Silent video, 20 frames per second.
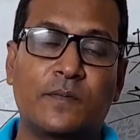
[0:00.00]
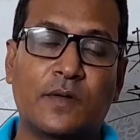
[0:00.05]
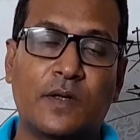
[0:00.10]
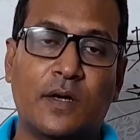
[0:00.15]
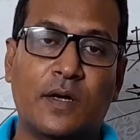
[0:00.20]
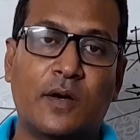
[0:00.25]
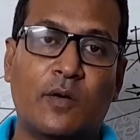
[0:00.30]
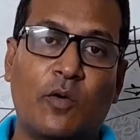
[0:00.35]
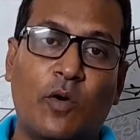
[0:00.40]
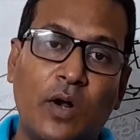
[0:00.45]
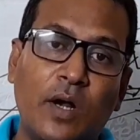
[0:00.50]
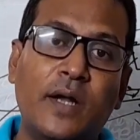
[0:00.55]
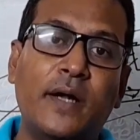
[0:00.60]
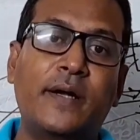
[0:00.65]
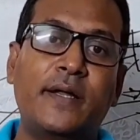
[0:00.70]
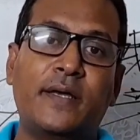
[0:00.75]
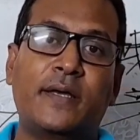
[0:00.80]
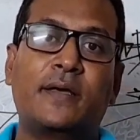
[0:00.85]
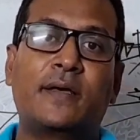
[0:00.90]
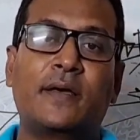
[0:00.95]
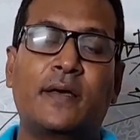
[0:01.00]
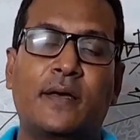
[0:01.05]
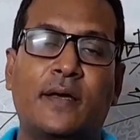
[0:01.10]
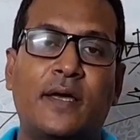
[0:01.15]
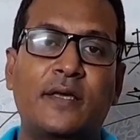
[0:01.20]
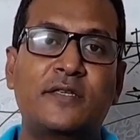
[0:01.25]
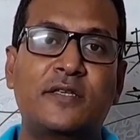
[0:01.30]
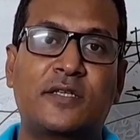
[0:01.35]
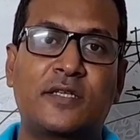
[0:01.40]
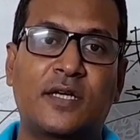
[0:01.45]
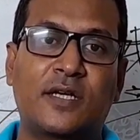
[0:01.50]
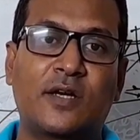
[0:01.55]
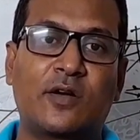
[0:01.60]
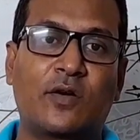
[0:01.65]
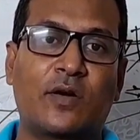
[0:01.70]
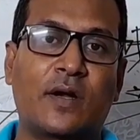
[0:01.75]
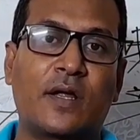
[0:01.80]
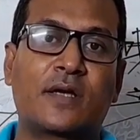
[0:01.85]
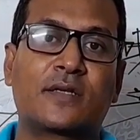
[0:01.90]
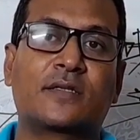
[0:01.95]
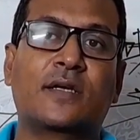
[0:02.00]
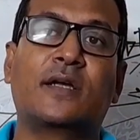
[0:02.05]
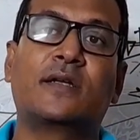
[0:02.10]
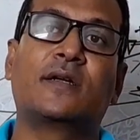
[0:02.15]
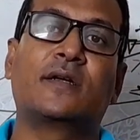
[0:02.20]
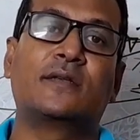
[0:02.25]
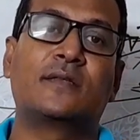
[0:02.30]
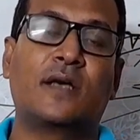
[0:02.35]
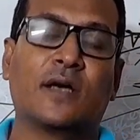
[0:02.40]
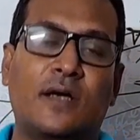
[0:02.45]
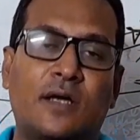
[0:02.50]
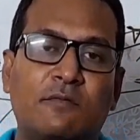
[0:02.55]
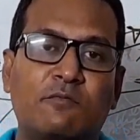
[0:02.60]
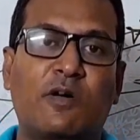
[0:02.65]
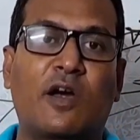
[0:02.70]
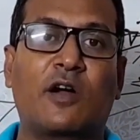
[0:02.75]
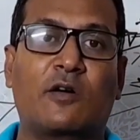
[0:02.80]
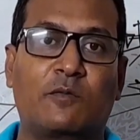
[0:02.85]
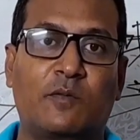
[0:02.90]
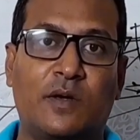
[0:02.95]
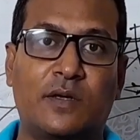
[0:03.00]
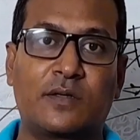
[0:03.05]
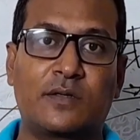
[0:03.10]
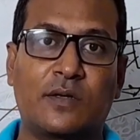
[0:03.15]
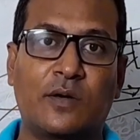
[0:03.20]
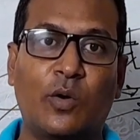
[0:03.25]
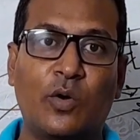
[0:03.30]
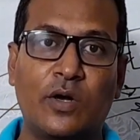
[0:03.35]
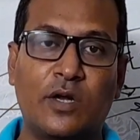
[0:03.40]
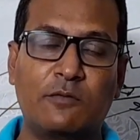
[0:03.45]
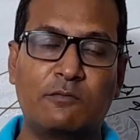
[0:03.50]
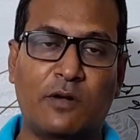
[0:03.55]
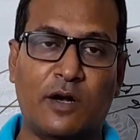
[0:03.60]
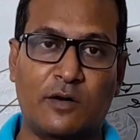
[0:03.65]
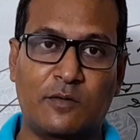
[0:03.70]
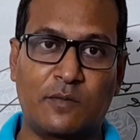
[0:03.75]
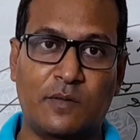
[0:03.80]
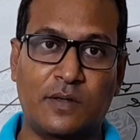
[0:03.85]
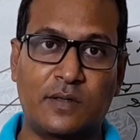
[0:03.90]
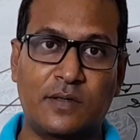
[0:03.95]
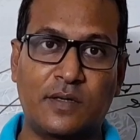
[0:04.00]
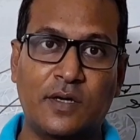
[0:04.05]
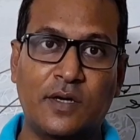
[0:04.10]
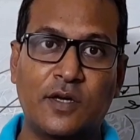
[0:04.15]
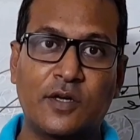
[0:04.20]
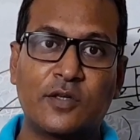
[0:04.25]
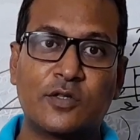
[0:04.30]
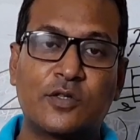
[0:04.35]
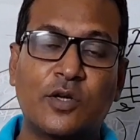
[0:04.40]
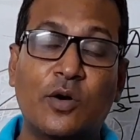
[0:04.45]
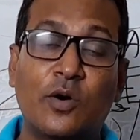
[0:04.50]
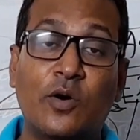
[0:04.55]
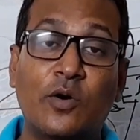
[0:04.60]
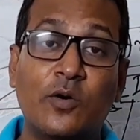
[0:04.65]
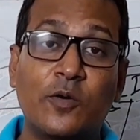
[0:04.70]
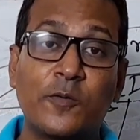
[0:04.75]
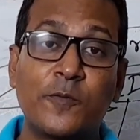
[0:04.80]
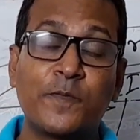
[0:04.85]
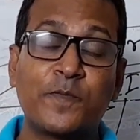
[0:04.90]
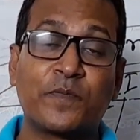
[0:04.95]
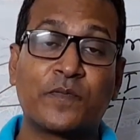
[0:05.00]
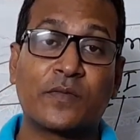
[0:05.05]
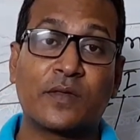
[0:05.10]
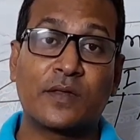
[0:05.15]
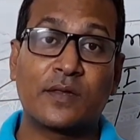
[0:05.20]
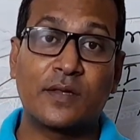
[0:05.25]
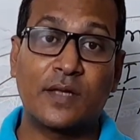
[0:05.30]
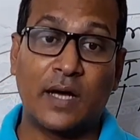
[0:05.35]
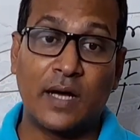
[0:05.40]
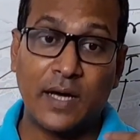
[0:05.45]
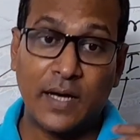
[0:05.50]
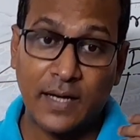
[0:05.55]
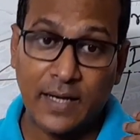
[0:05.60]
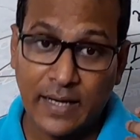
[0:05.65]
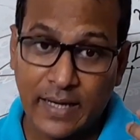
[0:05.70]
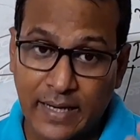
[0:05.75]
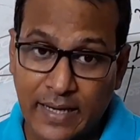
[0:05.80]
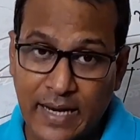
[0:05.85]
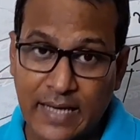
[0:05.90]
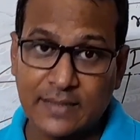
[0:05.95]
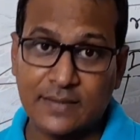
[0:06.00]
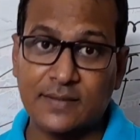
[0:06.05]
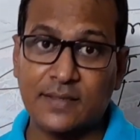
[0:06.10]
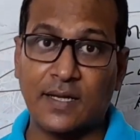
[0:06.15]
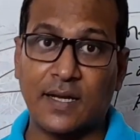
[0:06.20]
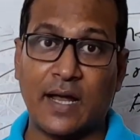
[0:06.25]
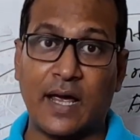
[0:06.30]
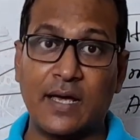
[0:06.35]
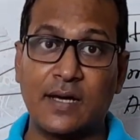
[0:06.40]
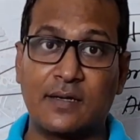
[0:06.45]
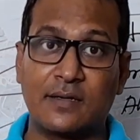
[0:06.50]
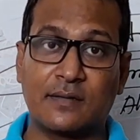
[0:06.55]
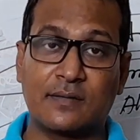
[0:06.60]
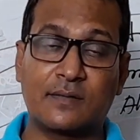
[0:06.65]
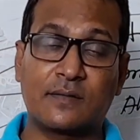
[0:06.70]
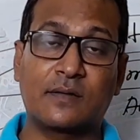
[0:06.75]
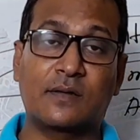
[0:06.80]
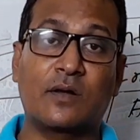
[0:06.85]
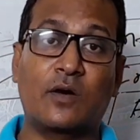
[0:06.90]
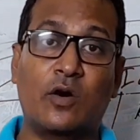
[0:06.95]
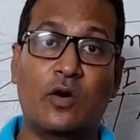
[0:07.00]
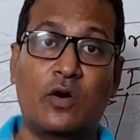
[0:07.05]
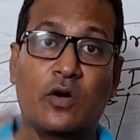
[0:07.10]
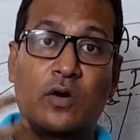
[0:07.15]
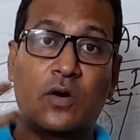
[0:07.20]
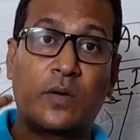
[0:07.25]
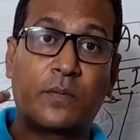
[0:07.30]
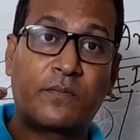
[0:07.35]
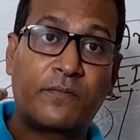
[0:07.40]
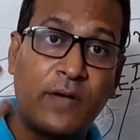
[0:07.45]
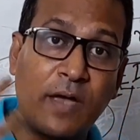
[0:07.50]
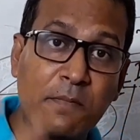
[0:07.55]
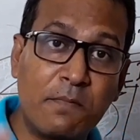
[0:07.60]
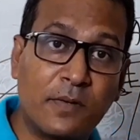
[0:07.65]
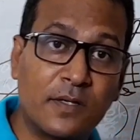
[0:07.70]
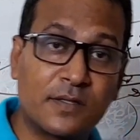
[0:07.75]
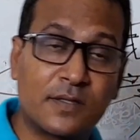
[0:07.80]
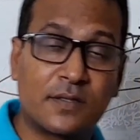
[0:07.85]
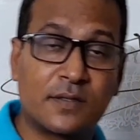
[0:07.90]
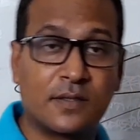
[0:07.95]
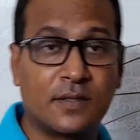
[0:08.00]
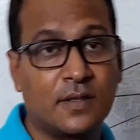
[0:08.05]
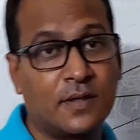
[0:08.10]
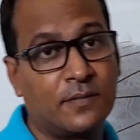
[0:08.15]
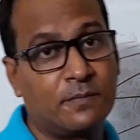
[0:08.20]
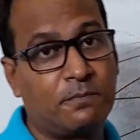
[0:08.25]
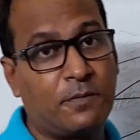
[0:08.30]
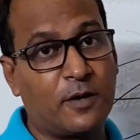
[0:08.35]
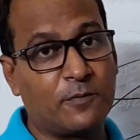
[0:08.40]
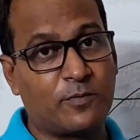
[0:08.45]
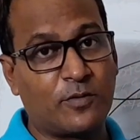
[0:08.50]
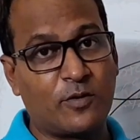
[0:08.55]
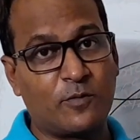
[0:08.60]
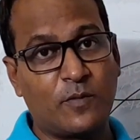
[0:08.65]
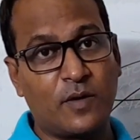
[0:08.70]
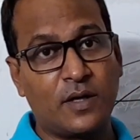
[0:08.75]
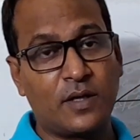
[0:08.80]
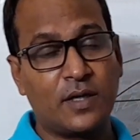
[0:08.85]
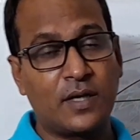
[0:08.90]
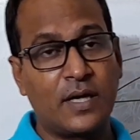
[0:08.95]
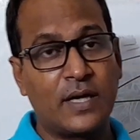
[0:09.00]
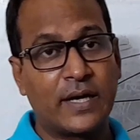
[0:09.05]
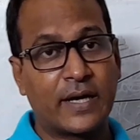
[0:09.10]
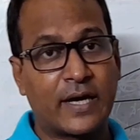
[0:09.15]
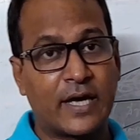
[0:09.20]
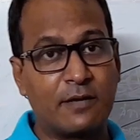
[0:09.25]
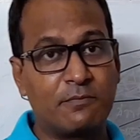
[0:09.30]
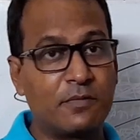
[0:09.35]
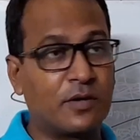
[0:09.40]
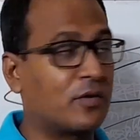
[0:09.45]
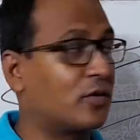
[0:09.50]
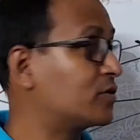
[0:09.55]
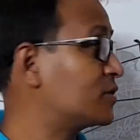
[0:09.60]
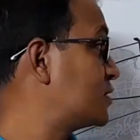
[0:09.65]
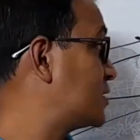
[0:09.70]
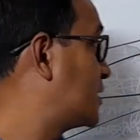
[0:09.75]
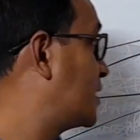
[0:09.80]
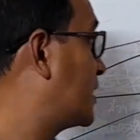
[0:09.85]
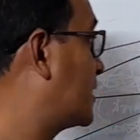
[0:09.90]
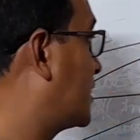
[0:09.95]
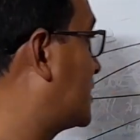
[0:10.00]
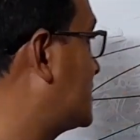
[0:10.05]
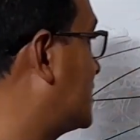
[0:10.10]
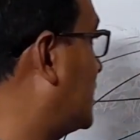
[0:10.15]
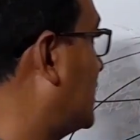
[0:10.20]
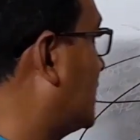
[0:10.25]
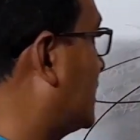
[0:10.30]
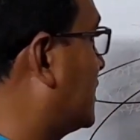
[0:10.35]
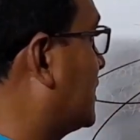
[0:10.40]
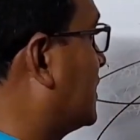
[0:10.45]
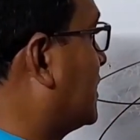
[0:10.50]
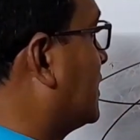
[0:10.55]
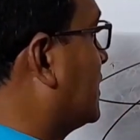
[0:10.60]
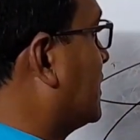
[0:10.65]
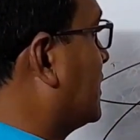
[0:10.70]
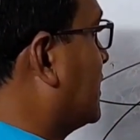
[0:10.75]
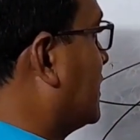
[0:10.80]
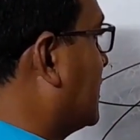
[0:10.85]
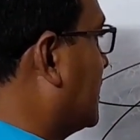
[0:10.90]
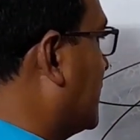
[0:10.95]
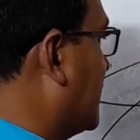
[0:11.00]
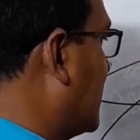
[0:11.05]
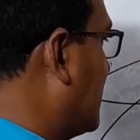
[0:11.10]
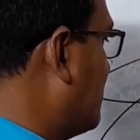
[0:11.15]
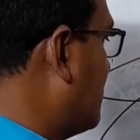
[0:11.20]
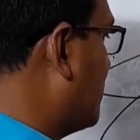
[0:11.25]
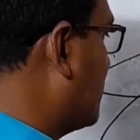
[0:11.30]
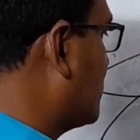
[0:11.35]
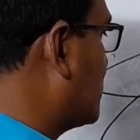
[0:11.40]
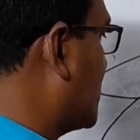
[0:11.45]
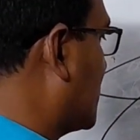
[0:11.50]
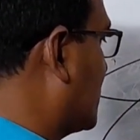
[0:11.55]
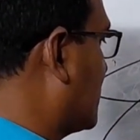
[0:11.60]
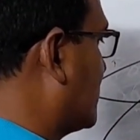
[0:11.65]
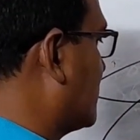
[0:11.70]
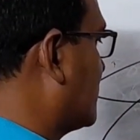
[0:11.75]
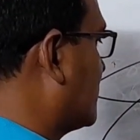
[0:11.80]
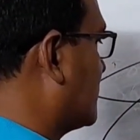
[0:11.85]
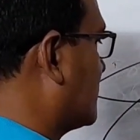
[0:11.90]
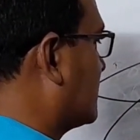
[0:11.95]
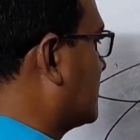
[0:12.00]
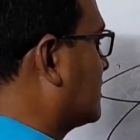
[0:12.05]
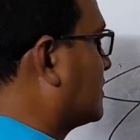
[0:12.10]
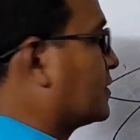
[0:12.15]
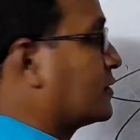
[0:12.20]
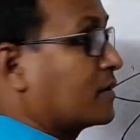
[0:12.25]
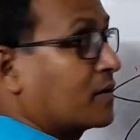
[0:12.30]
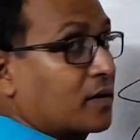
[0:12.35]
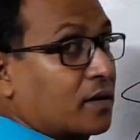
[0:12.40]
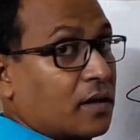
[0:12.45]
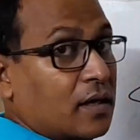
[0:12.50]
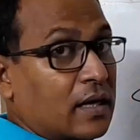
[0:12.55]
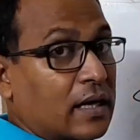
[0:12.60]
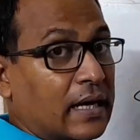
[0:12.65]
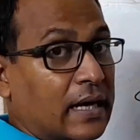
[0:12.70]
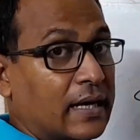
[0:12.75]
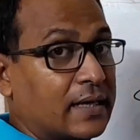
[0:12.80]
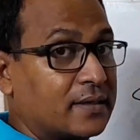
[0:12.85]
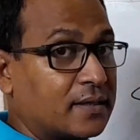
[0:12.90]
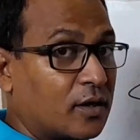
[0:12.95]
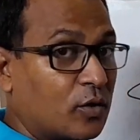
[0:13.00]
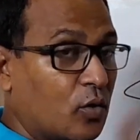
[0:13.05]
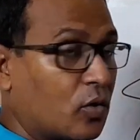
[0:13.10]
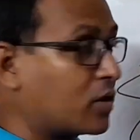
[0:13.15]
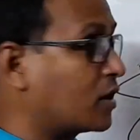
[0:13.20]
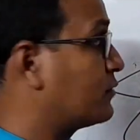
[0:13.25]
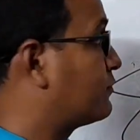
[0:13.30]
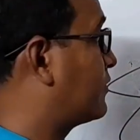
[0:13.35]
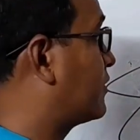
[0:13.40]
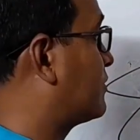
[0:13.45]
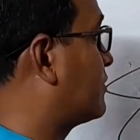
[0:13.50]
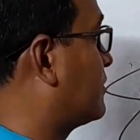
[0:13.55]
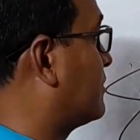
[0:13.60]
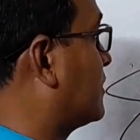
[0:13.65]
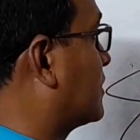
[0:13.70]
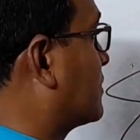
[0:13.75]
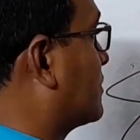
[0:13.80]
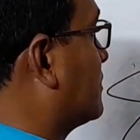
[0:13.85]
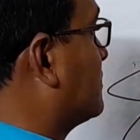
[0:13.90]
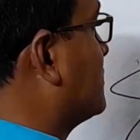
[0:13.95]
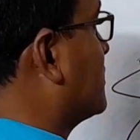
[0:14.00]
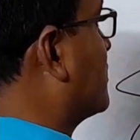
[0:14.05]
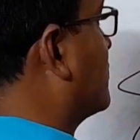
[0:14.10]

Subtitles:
already agitated or excited the environment, whole environment. So the national icon or famous performer can be considered as a immunogen, and the local performer can be